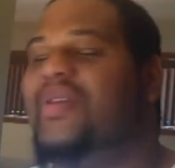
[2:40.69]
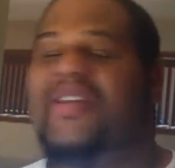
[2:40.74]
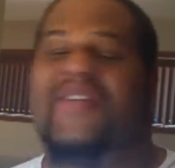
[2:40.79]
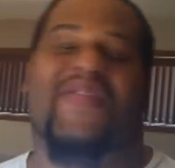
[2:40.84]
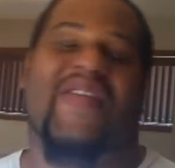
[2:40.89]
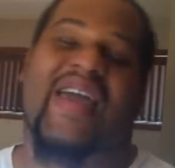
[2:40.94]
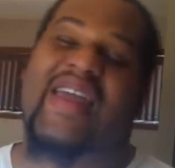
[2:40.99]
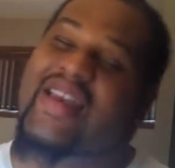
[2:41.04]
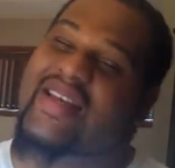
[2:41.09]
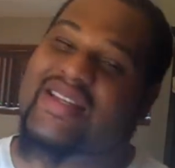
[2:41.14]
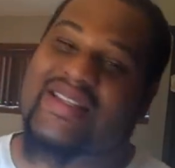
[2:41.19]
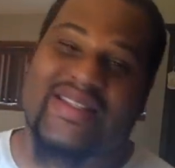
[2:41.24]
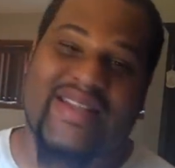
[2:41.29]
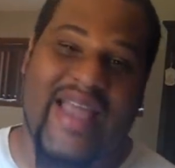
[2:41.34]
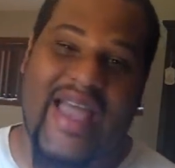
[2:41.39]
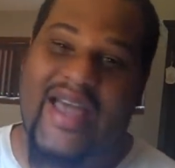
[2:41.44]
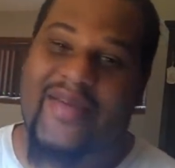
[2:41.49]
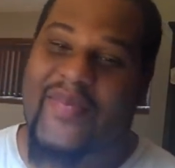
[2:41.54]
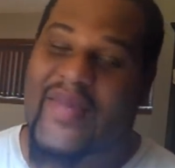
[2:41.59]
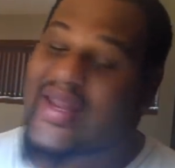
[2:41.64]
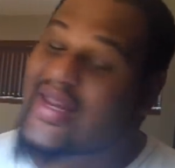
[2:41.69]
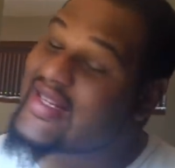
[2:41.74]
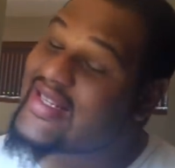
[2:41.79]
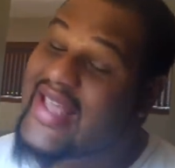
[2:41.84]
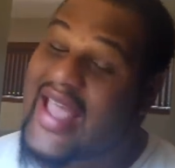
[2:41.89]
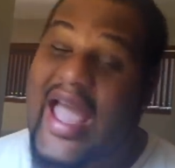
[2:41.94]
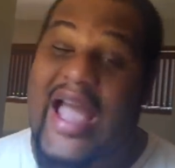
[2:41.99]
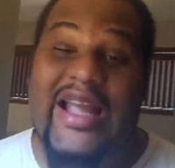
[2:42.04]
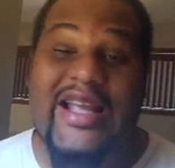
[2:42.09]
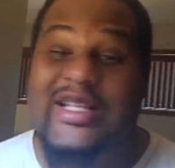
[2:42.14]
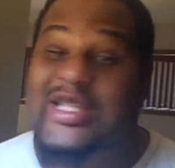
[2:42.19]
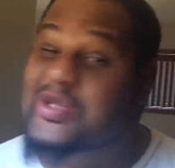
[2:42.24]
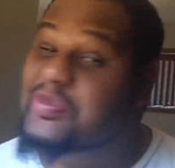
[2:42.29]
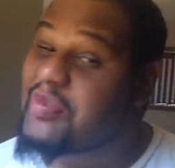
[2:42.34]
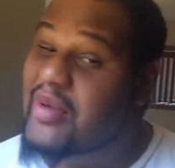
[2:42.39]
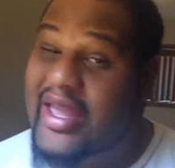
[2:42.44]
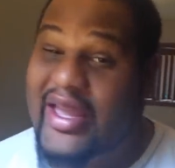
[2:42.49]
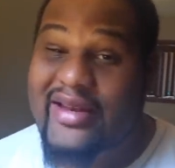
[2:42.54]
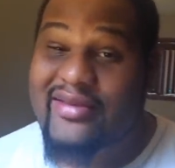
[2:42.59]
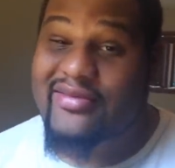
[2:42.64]
Big fan of this cat, man. This cat can
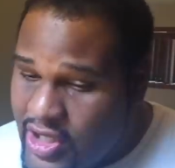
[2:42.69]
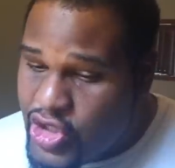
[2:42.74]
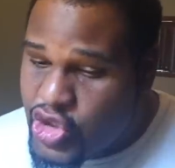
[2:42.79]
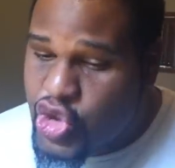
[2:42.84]
spit.